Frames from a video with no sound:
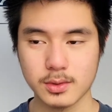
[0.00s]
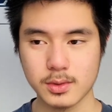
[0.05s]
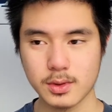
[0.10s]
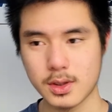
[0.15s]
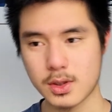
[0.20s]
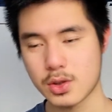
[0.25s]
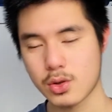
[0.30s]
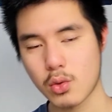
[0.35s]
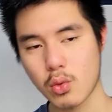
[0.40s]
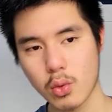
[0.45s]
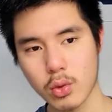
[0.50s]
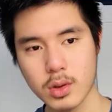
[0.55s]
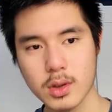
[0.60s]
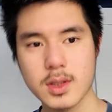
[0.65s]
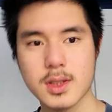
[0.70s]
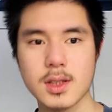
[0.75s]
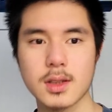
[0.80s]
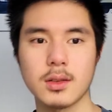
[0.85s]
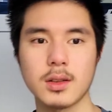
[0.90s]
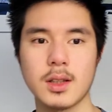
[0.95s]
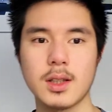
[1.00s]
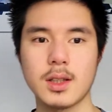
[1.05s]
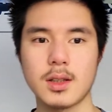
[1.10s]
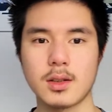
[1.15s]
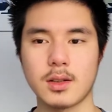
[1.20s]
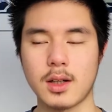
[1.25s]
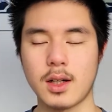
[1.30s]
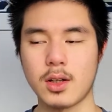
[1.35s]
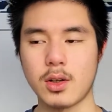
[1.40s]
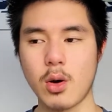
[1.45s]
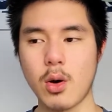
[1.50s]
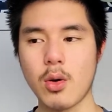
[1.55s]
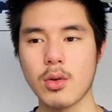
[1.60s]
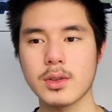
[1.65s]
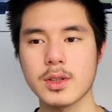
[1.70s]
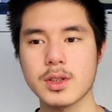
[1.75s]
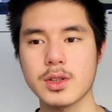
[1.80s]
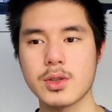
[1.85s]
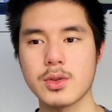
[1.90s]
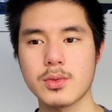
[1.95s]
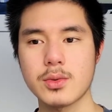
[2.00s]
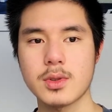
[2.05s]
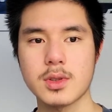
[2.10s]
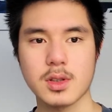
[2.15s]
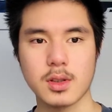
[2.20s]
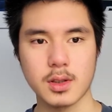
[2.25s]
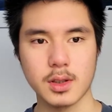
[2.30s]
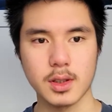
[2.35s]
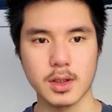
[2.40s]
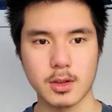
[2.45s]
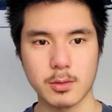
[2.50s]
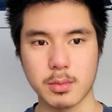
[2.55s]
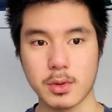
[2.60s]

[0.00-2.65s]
The school is still here, and all the students are here,